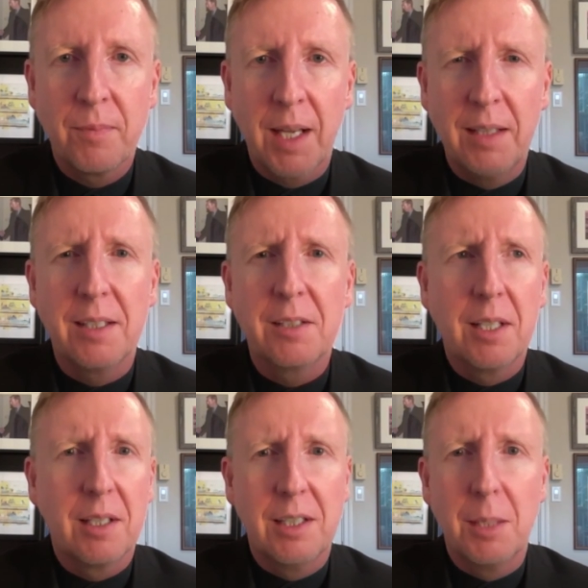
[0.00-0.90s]
and this
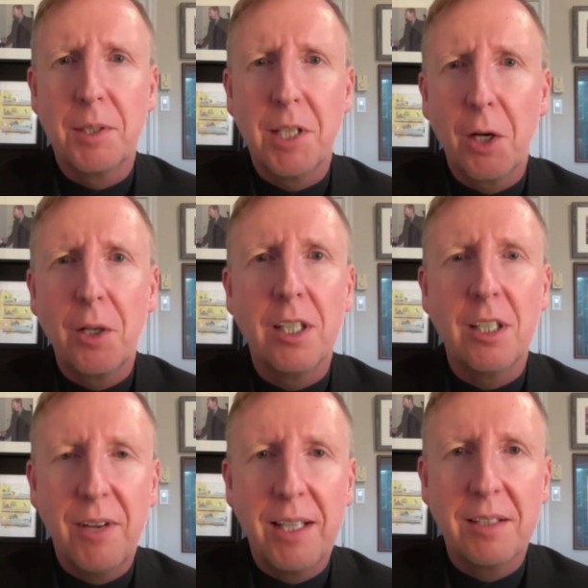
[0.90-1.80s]
libertarian
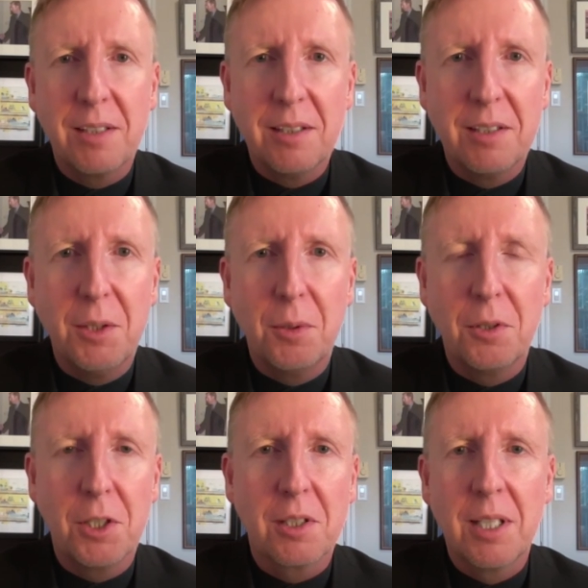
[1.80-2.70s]
fantasy that you can
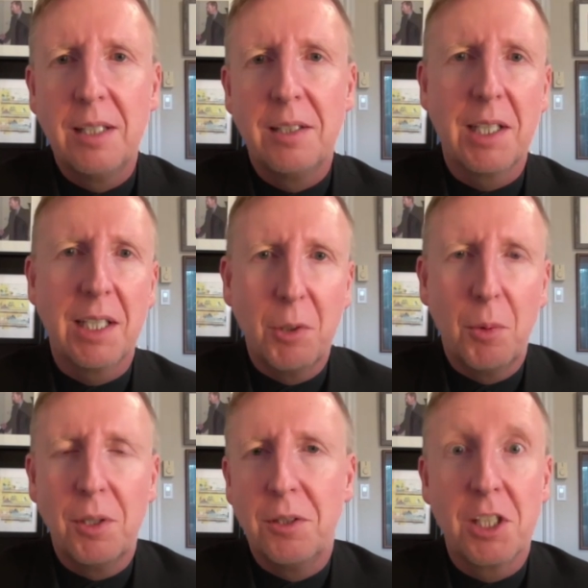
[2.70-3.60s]
just tell
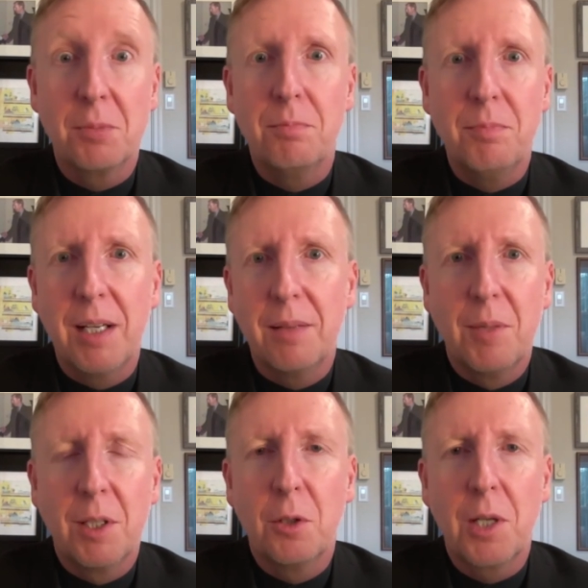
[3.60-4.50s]
everyone to just yeah,
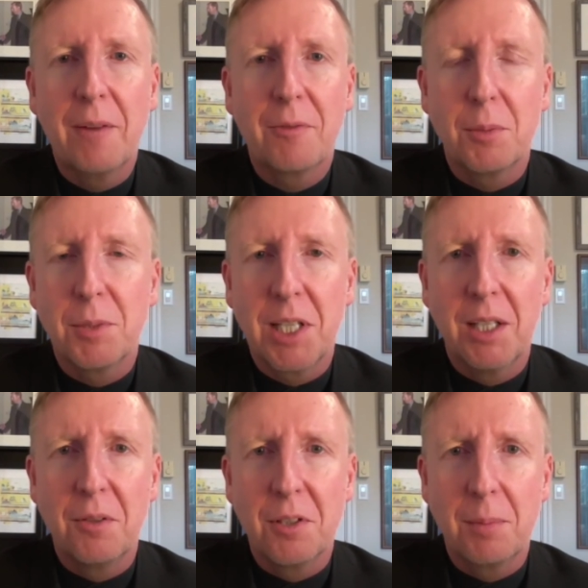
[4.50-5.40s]
look after
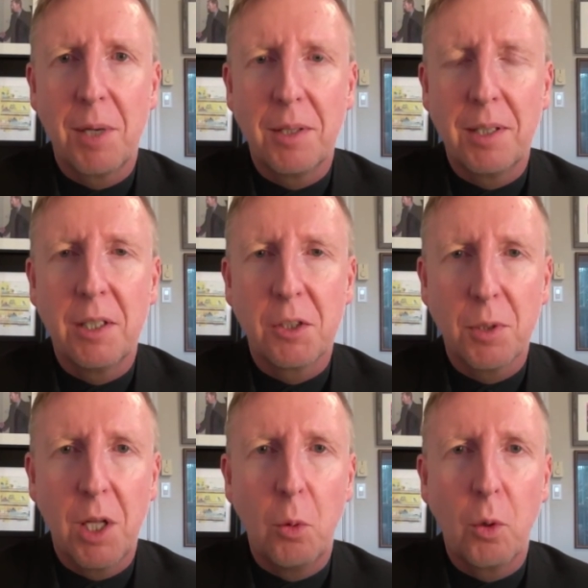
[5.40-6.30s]
themselves and somehow the things
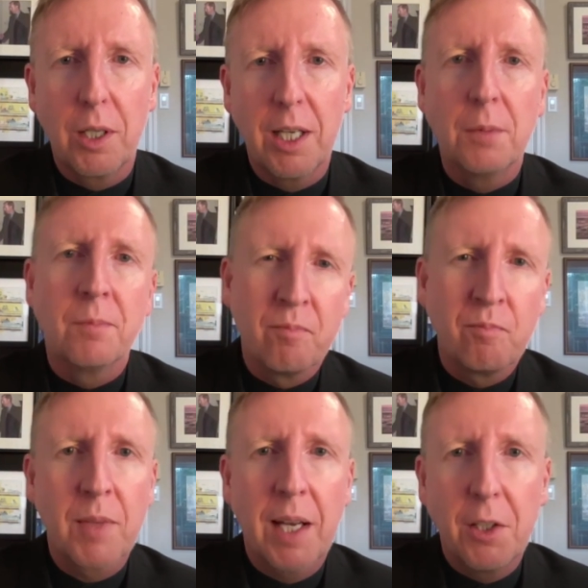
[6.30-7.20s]
will all work out.
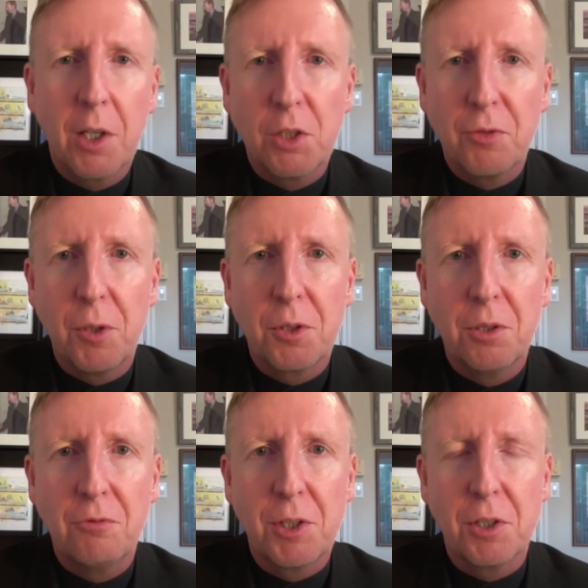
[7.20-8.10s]
I encourage folks to go
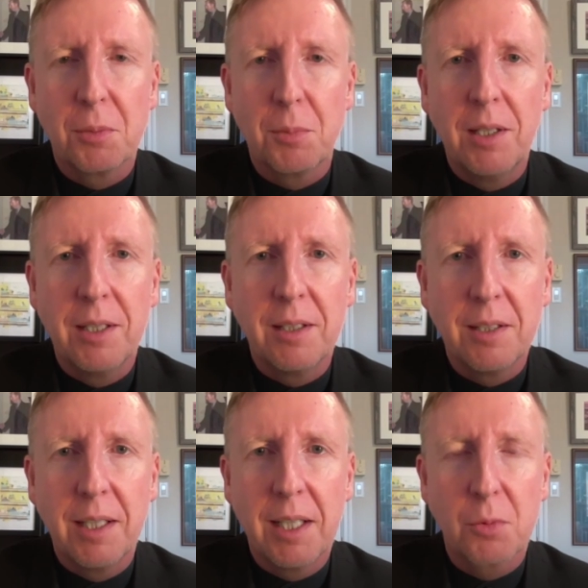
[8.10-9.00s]
and visit Somalia and
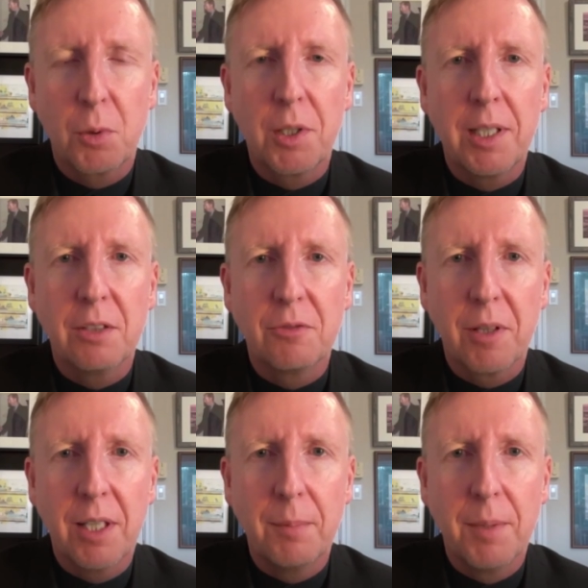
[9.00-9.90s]
see how that's working out for
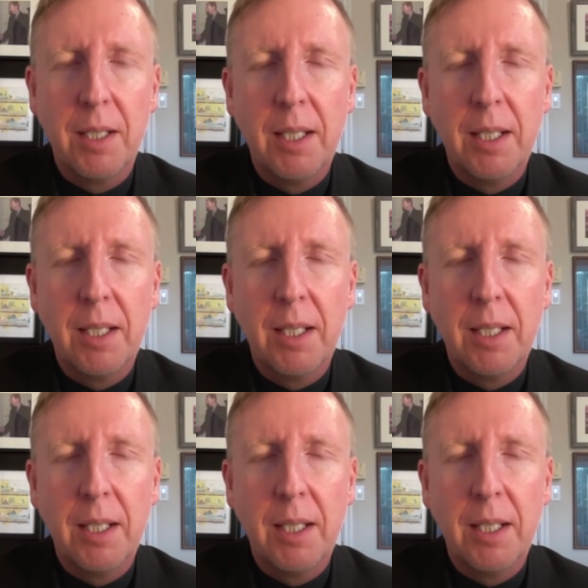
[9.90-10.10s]
them.